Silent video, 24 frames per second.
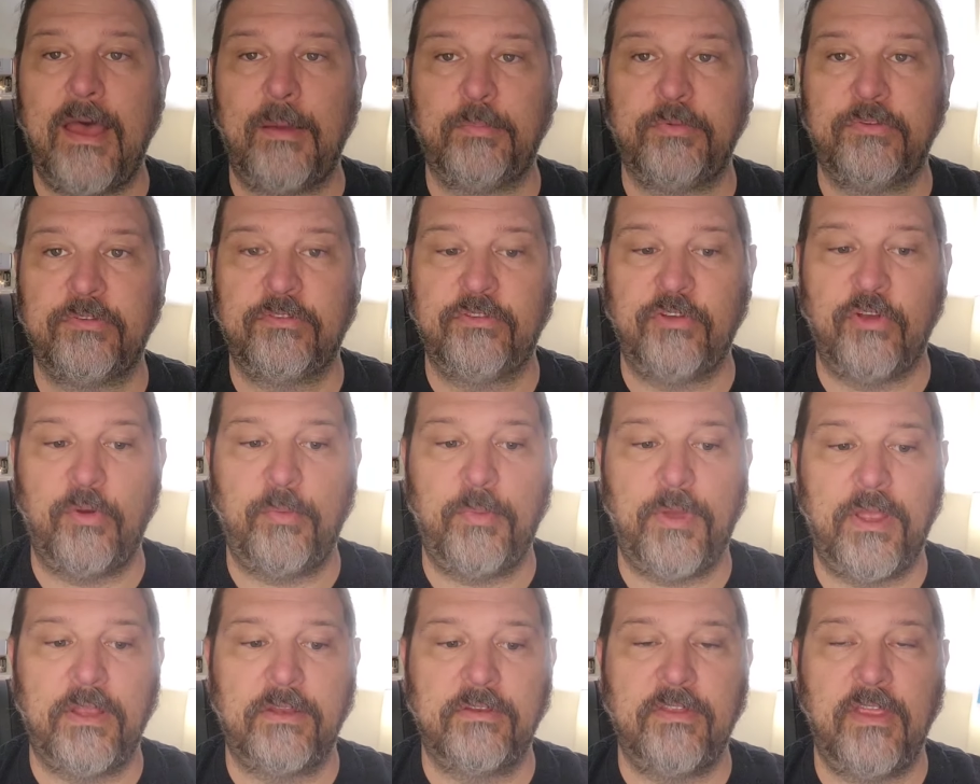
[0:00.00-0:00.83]
Sold a
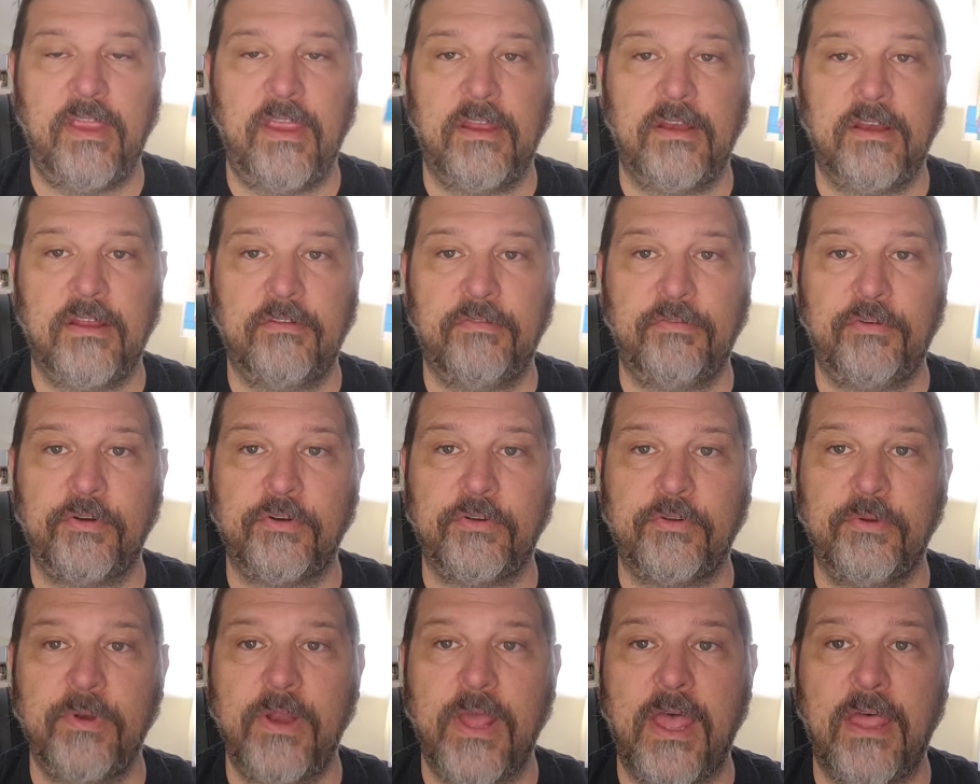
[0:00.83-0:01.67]

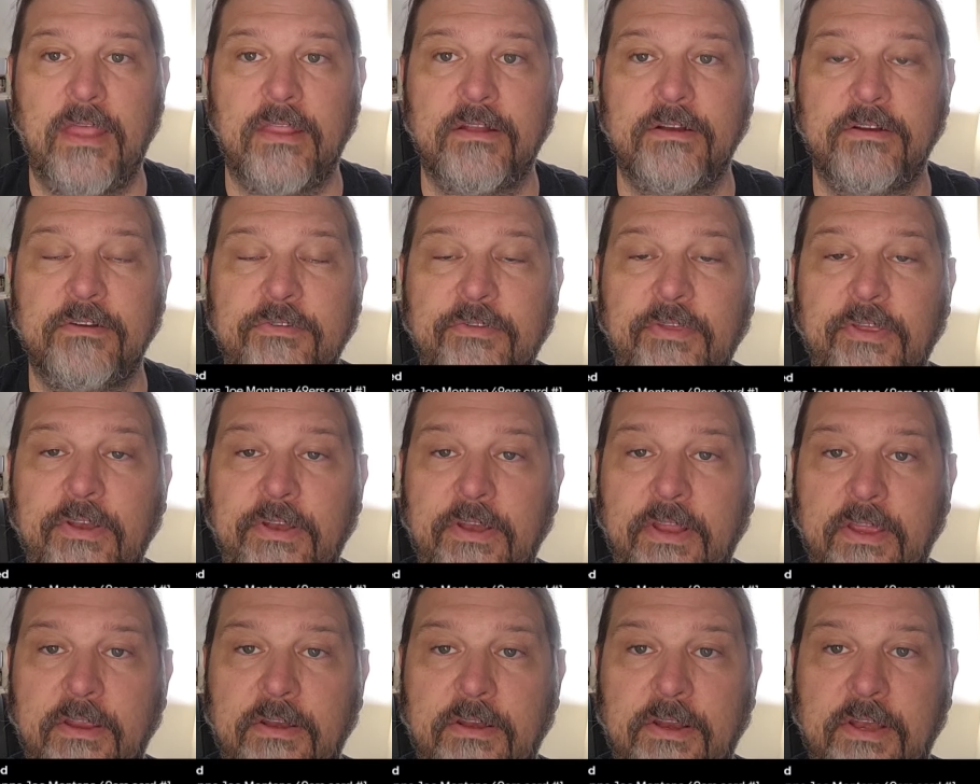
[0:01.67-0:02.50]
1990 Topps
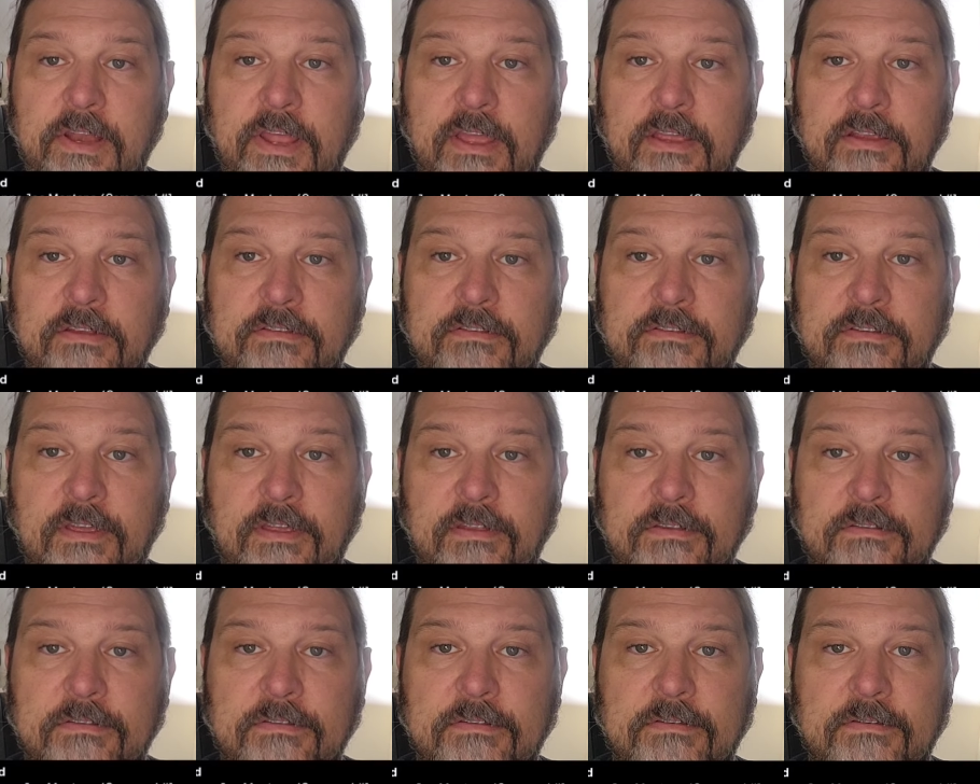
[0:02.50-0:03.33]
Joe Montana
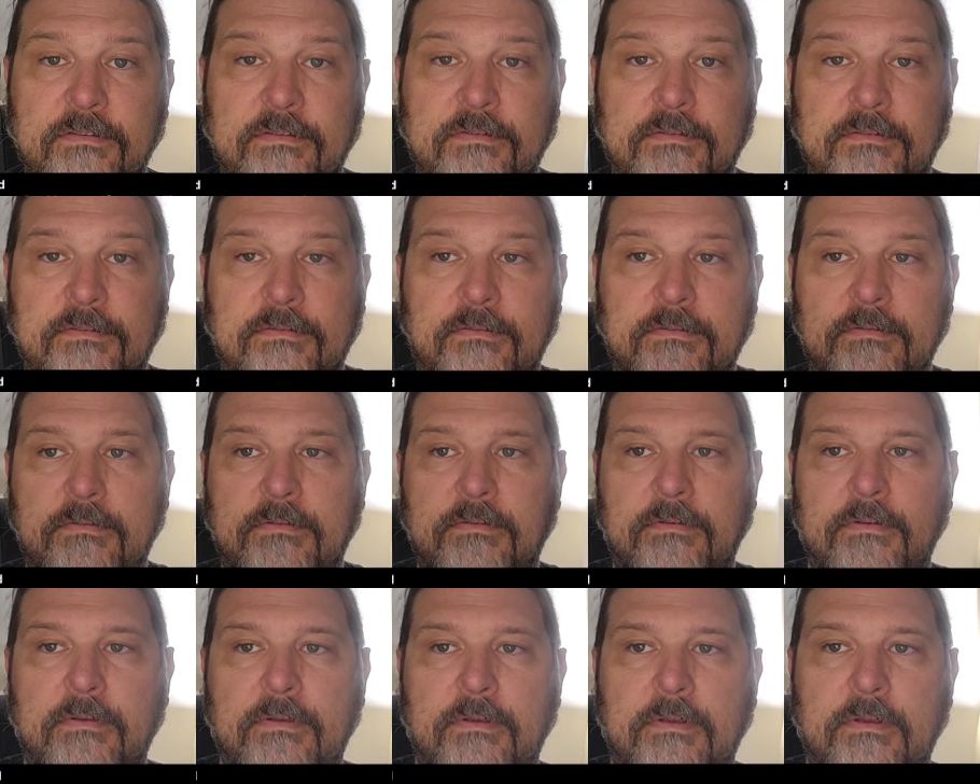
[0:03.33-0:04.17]
for
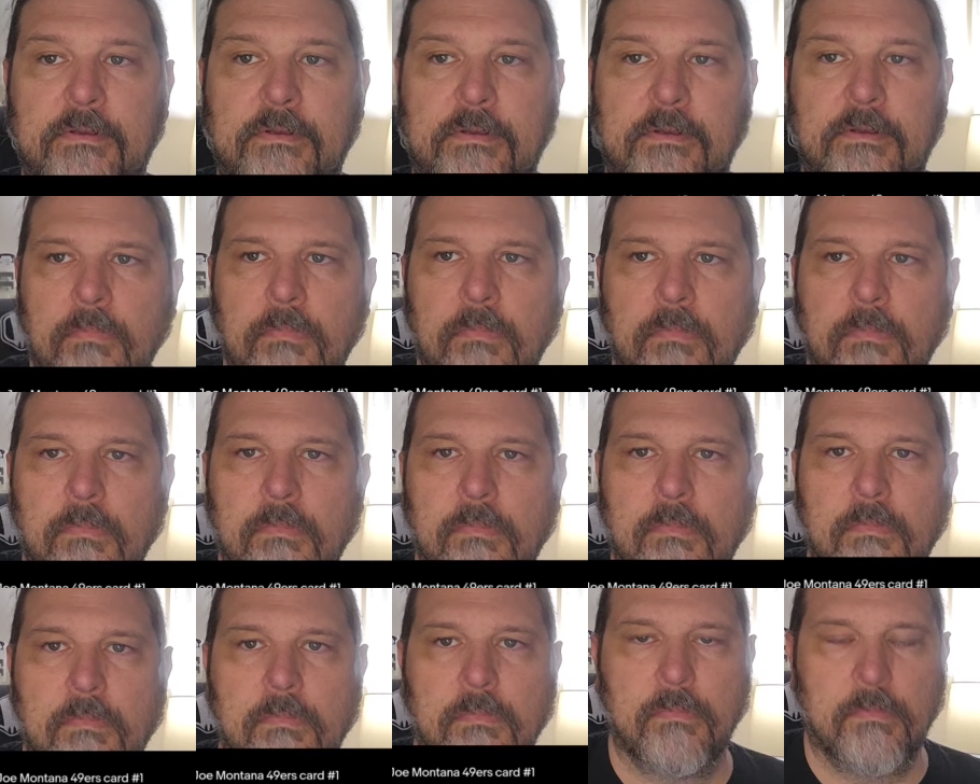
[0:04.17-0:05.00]

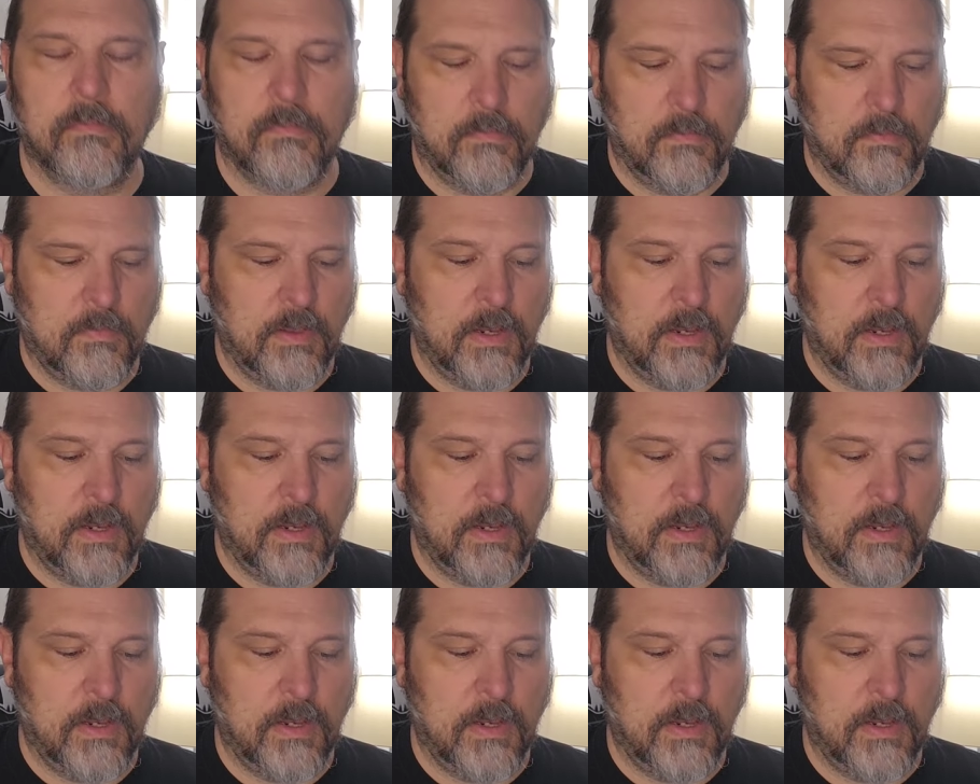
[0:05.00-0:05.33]
$2.99.